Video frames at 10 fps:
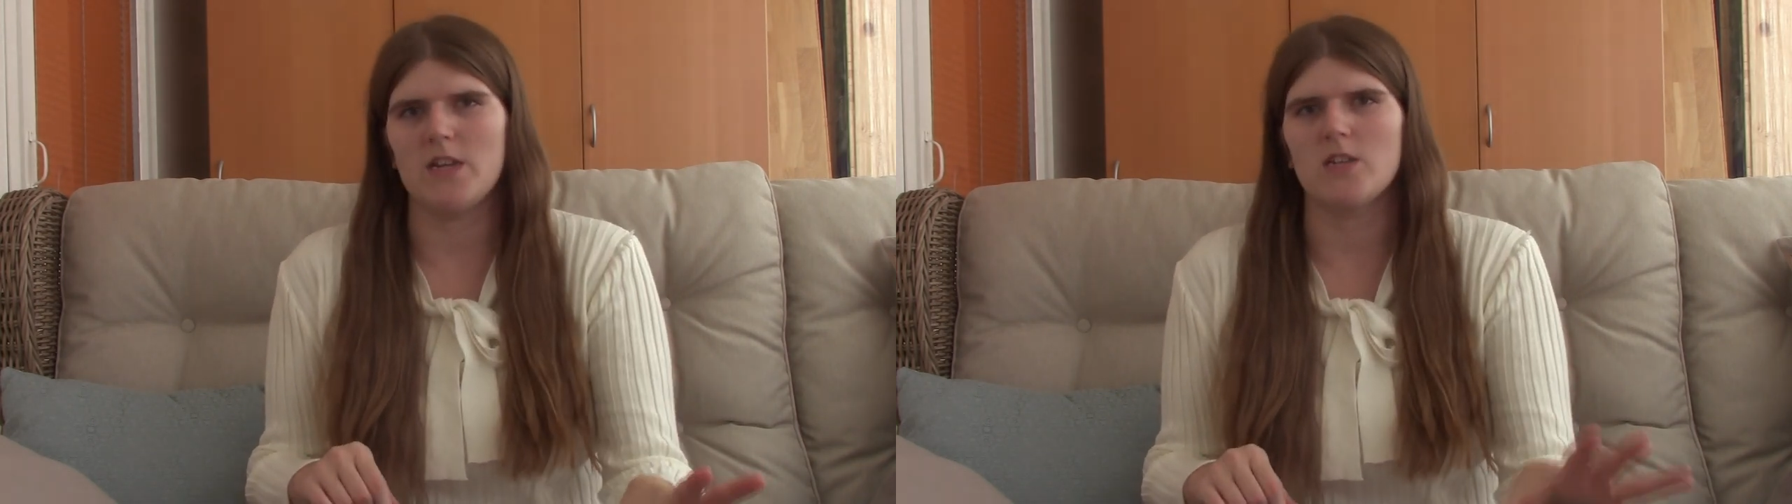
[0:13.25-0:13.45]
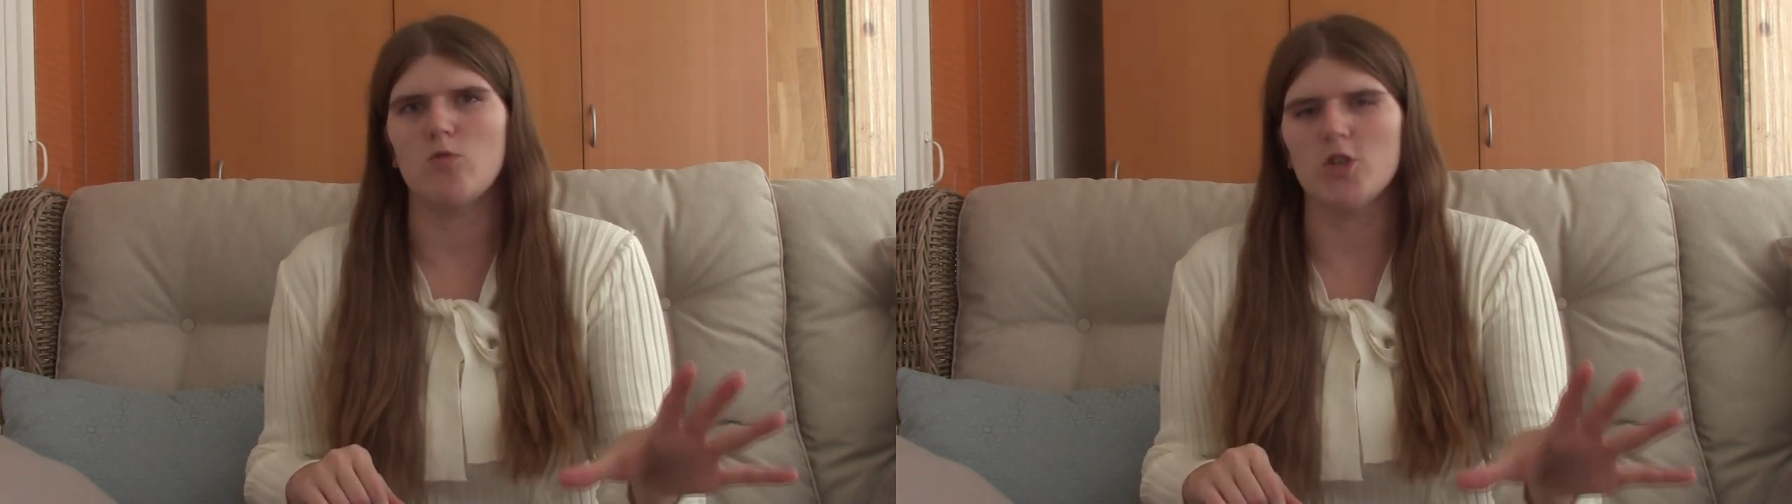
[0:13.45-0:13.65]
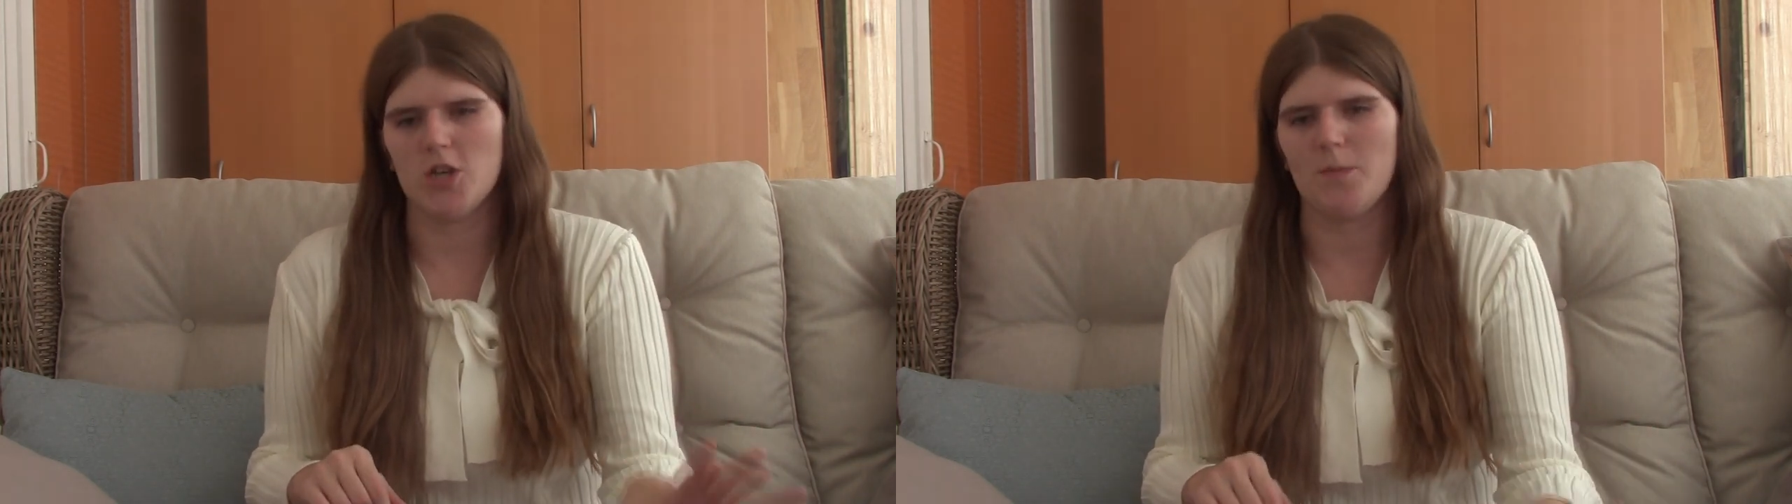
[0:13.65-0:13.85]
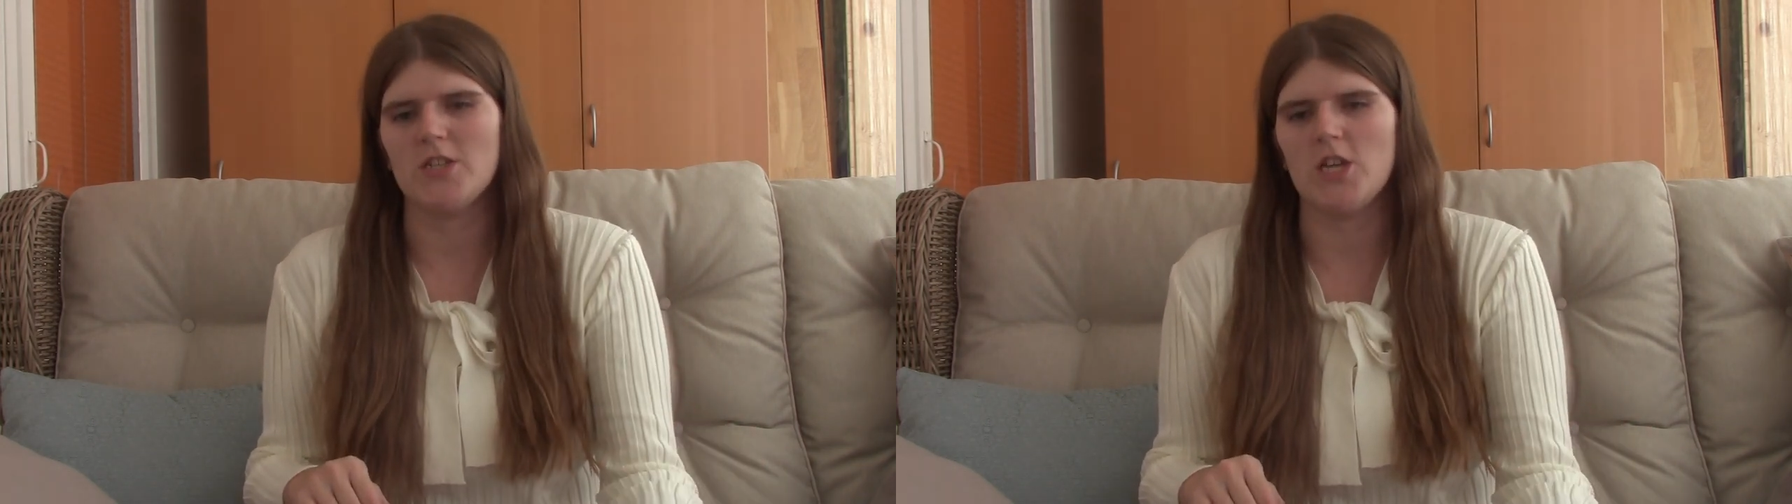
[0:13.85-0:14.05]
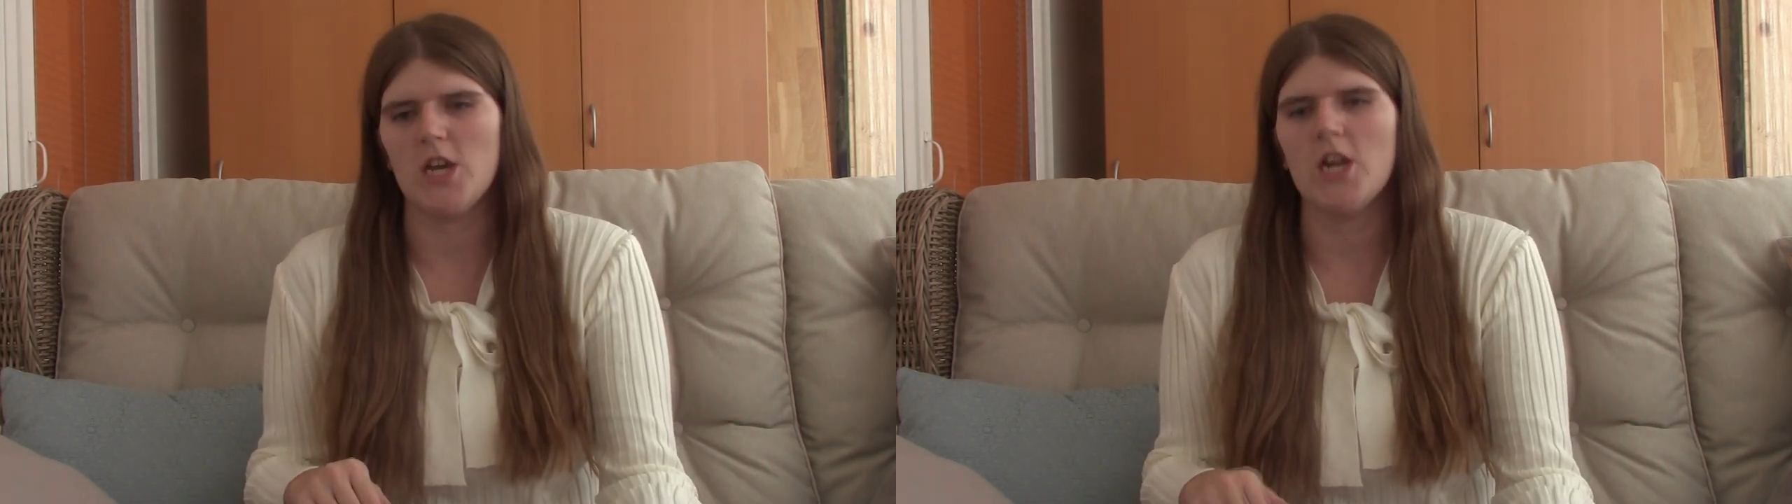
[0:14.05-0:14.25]
in the washing
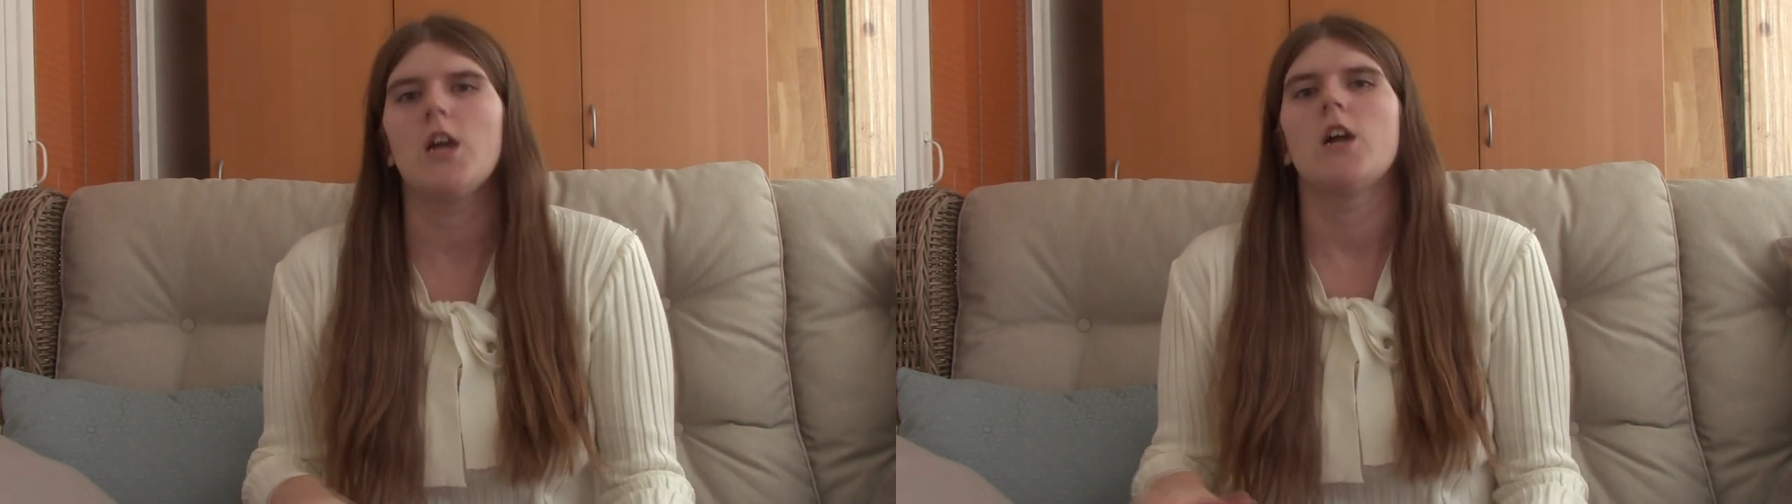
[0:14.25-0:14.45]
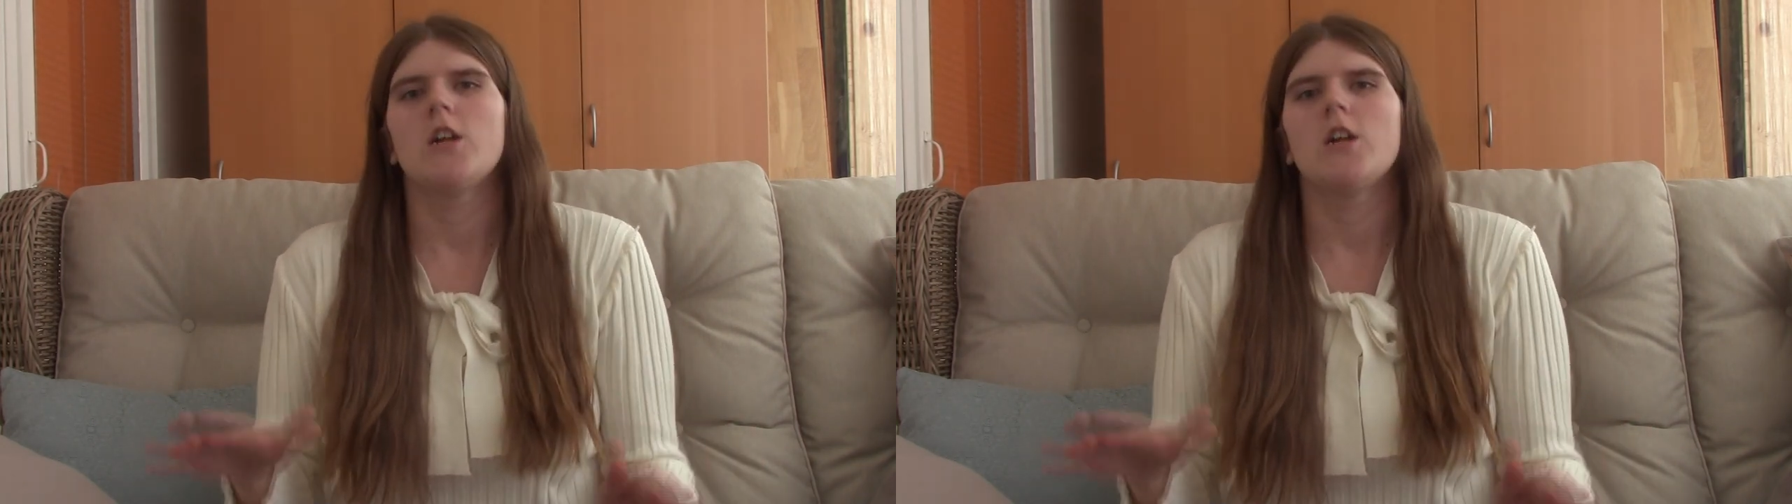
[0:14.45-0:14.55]
machine.